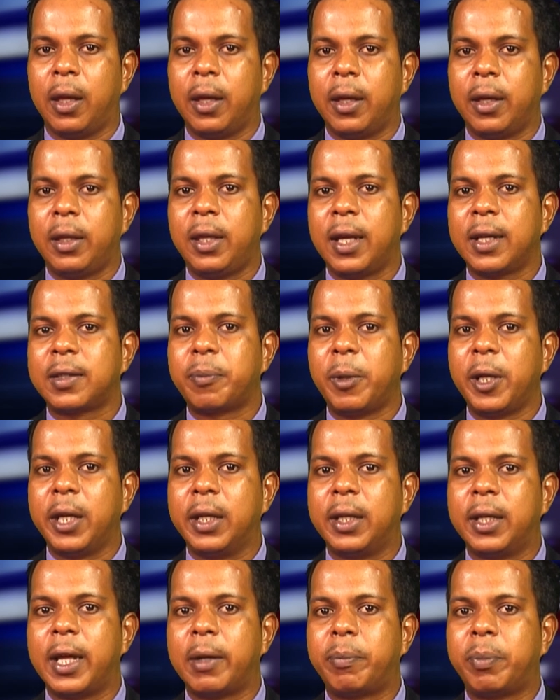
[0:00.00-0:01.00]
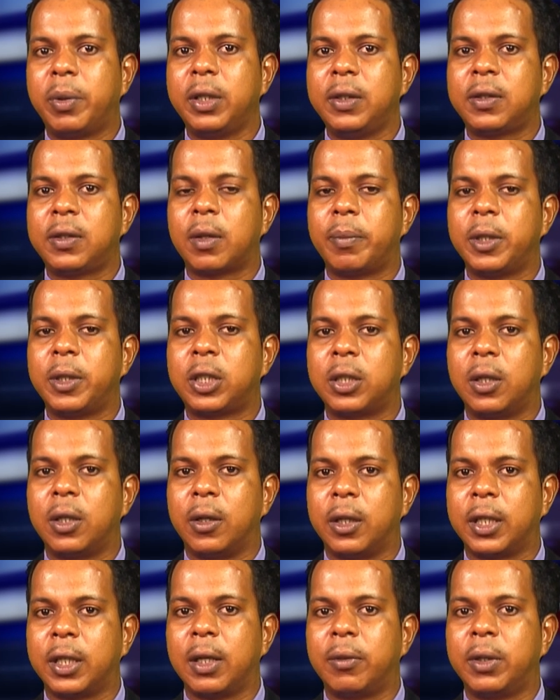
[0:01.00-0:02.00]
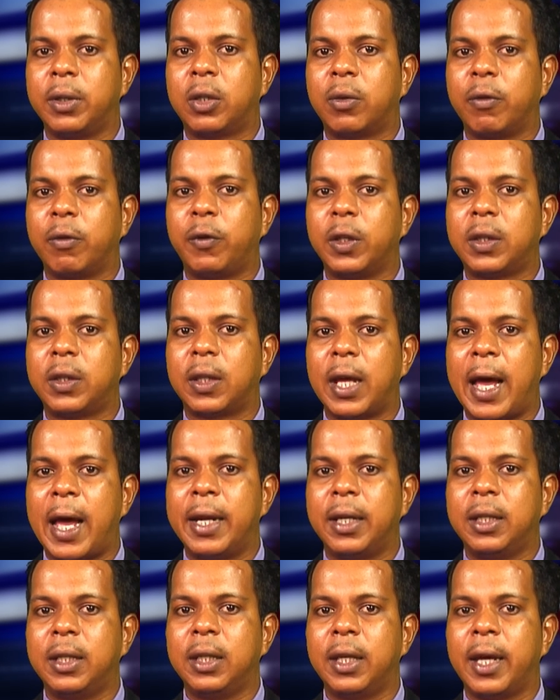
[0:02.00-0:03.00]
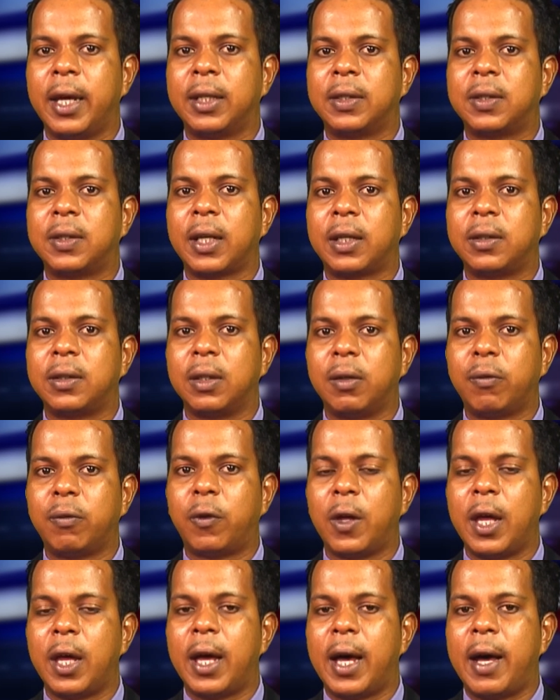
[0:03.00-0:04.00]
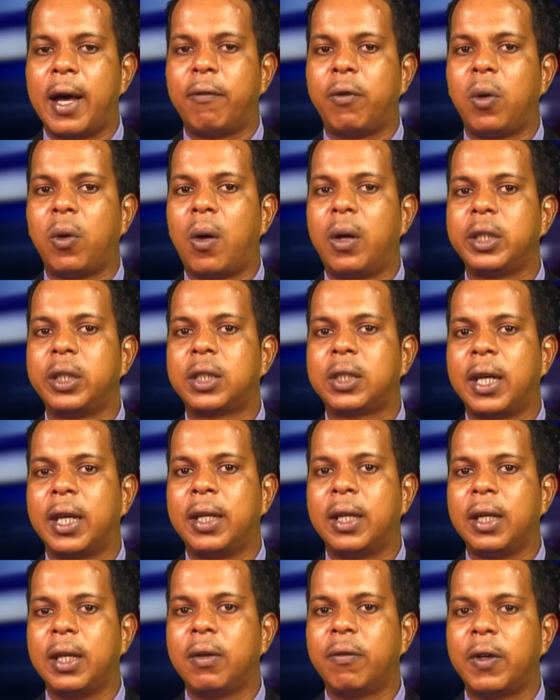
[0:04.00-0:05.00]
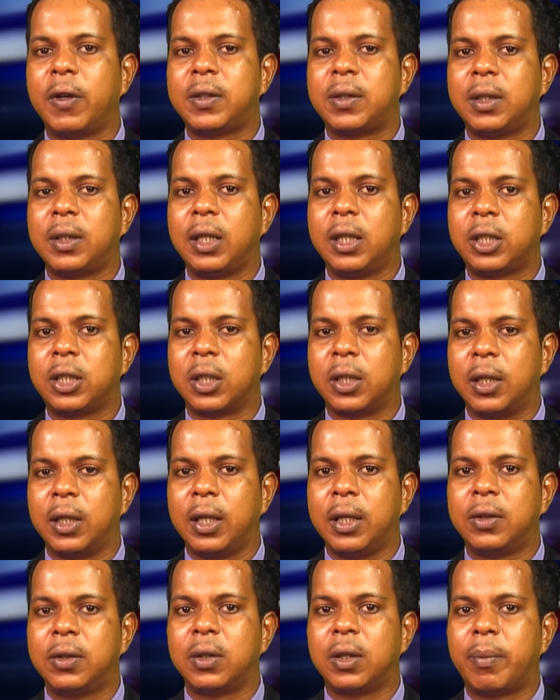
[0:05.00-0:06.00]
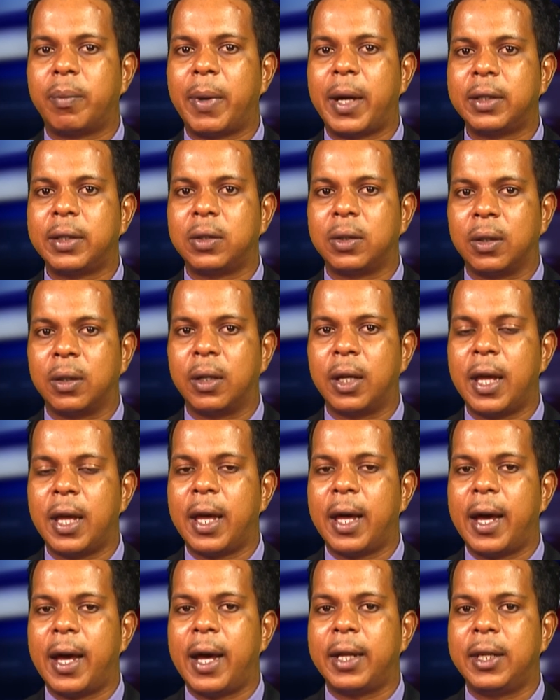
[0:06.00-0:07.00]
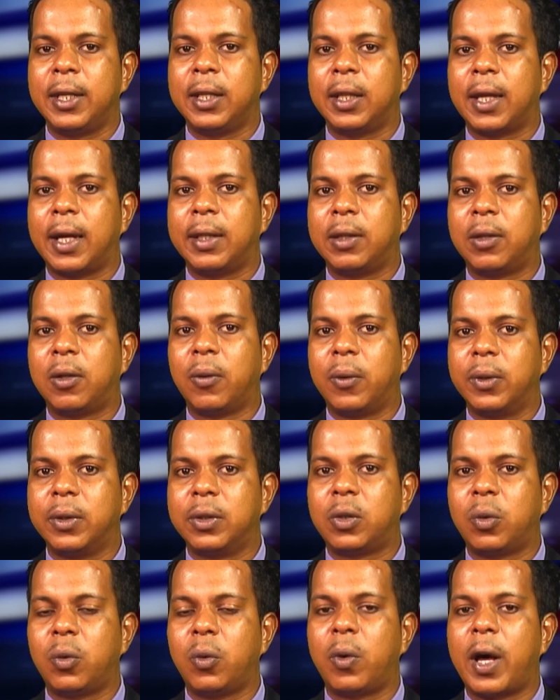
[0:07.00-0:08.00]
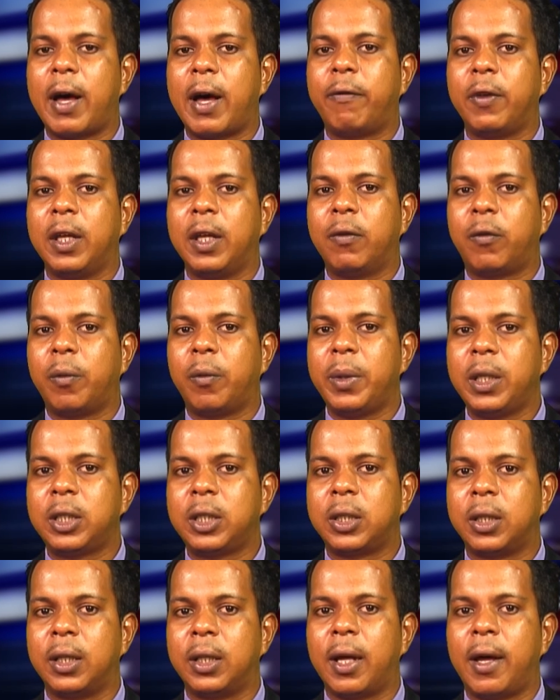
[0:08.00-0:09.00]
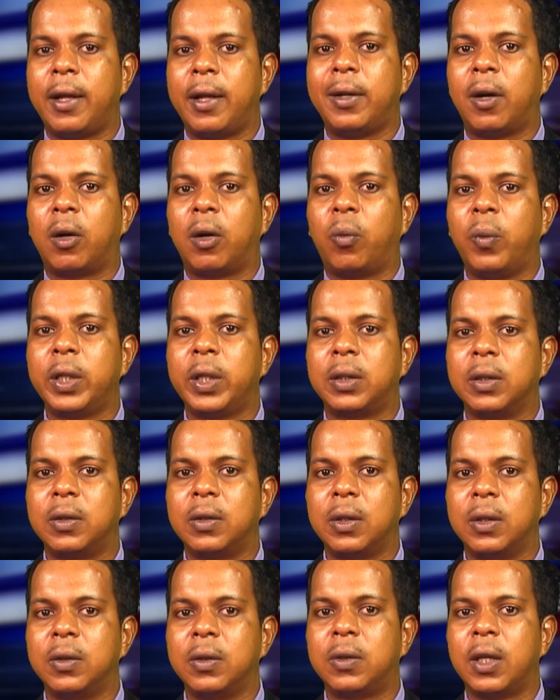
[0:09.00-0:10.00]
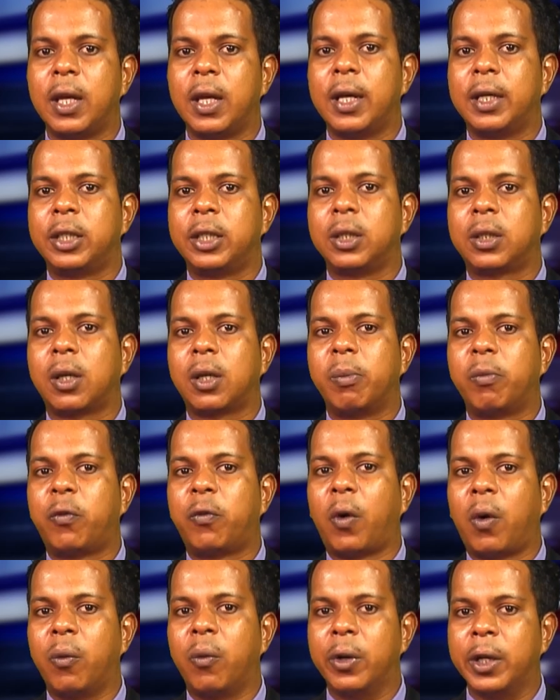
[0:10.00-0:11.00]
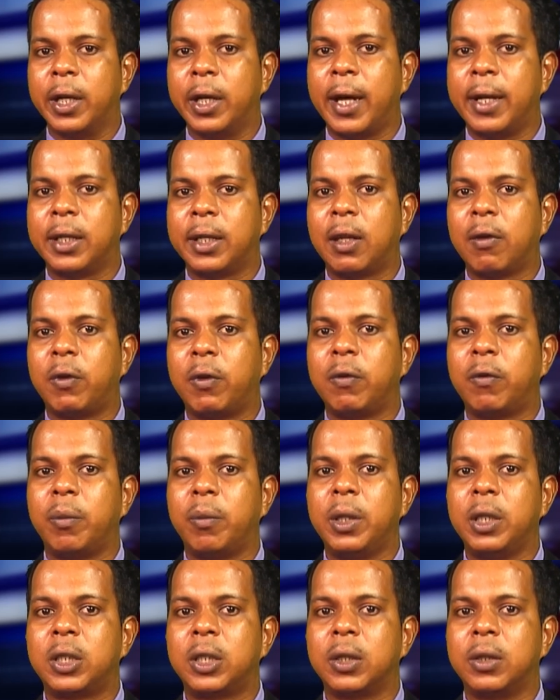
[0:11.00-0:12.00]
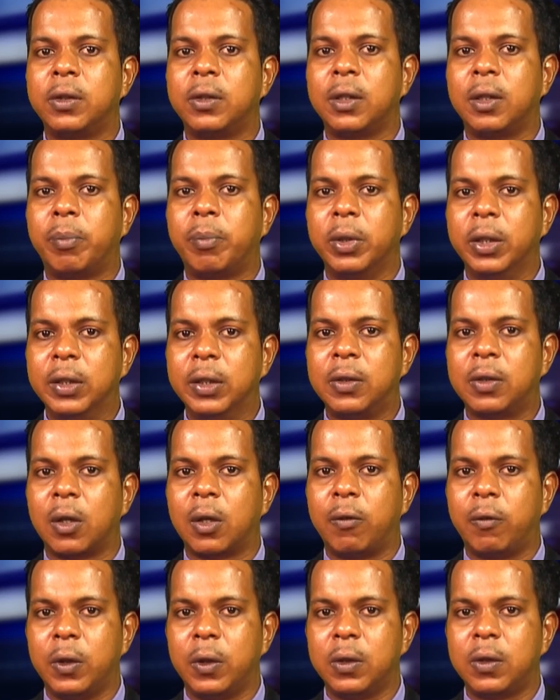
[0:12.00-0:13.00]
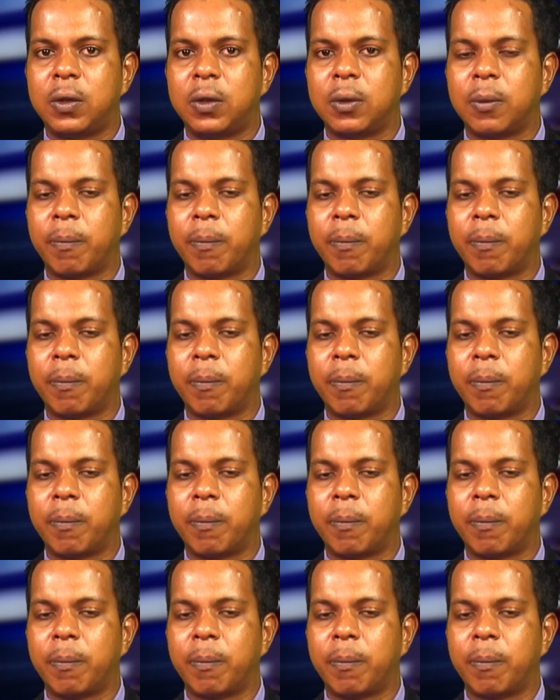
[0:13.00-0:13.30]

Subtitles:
He explained that Police Commissioner Gary Griffith and the executive have launched an investigation into the matter, adding that those who have information and are witnesses should come forward and give information to the police service.